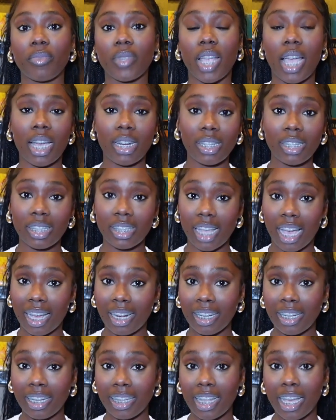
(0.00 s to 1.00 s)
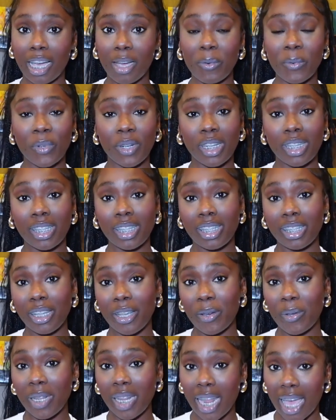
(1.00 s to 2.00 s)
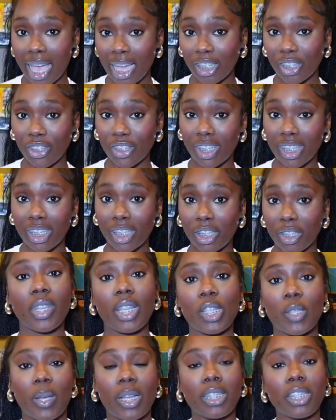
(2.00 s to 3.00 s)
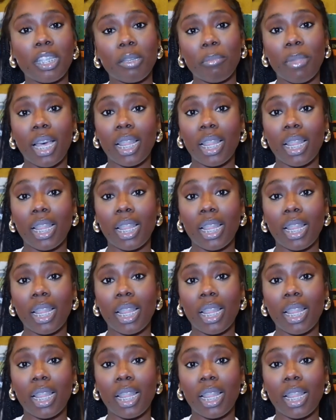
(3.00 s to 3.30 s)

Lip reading: I decided that I wanted to sell lashes. So I took my